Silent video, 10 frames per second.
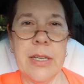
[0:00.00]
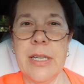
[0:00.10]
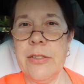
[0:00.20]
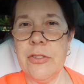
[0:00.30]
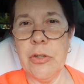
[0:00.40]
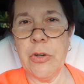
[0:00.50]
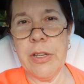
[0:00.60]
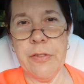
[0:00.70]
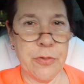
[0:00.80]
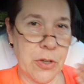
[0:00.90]

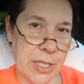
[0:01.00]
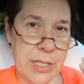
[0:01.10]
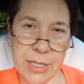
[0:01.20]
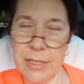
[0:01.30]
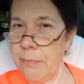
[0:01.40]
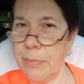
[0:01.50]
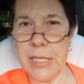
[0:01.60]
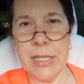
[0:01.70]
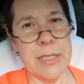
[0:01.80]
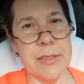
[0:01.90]
inserting foot in,
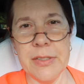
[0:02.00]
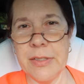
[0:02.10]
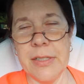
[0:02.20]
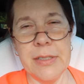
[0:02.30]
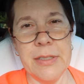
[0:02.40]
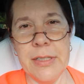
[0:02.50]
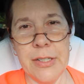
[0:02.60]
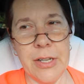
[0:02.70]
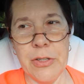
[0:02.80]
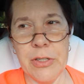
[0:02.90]
because,
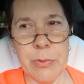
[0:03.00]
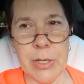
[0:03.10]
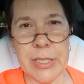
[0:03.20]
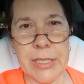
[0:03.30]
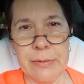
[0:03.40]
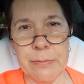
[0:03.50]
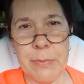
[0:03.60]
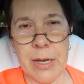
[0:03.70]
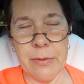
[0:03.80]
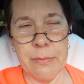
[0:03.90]
you know, you really,
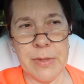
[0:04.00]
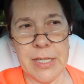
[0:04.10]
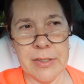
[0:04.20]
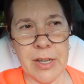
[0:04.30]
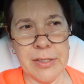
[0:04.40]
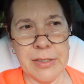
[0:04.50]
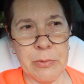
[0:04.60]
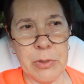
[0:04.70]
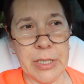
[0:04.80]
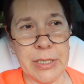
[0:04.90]
these guys, they
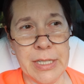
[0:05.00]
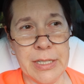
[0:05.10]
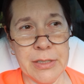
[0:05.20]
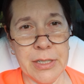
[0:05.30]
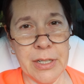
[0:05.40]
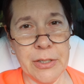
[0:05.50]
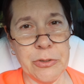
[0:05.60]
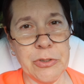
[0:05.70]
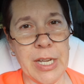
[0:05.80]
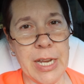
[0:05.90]
really need to
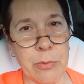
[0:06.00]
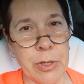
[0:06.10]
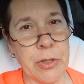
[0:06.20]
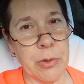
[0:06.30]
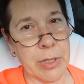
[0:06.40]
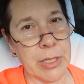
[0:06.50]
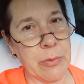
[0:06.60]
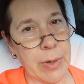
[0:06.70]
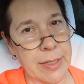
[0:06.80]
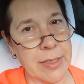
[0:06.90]
understand what they're really
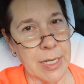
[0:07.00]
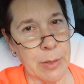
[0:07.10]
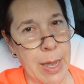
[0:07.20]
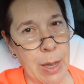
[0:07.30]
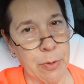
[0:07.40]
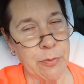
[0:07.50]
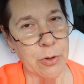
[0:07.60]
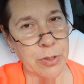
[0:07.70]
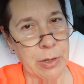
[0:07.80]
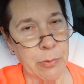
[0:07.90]
ranting about
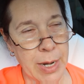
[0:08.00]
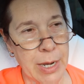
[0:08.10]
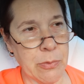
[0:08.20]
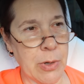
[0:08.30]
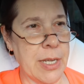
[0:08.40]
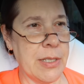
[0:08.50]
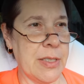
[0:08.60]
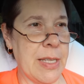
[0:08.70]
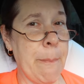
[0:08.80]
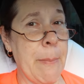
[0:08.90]
before they rant, right?
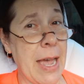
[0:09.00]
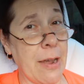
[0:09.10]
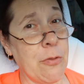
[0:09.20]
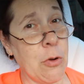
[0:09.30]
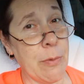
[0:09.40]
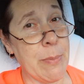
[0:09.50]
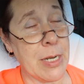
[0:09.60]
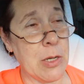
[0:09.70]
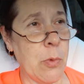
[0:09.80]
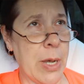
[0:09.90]
Step back for a
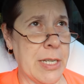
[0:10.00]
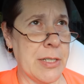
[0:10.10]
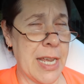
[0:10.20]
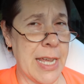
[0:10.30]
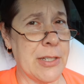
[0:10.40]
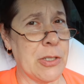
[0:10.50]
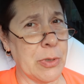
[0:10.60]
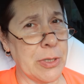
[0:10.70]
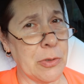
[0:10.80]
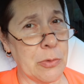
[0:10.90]
minute, wait a day,
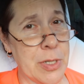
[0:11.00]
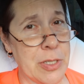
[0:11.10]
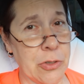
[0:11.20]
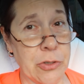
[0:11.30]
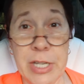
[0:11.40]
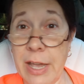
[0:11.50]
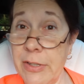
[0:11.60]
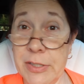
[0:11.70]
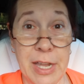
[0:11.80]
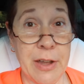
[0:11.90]
do a little research, have
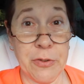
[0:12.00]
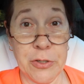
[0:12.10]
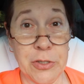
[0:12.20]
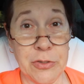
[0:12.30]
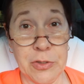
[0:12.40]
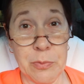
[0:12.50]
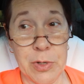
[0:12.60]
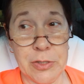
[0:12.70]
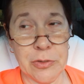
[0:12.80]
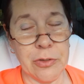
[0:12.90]
a staffer do some
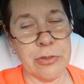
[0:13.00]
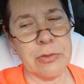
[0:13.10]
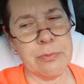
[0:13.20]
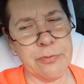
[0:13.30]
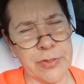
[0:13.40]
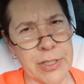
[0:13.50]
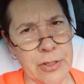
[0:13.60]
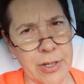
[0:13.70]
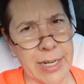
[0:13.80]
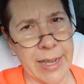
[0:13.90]
research,
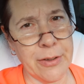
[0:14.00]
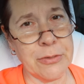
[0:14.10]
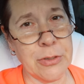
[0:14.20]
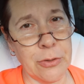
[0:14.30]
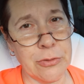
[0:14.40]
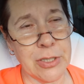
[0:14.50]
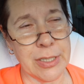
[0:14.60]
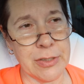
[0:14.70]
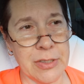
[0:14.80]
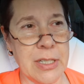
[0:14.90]
figure it out. Don't
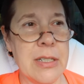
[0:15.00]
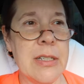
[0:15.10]
just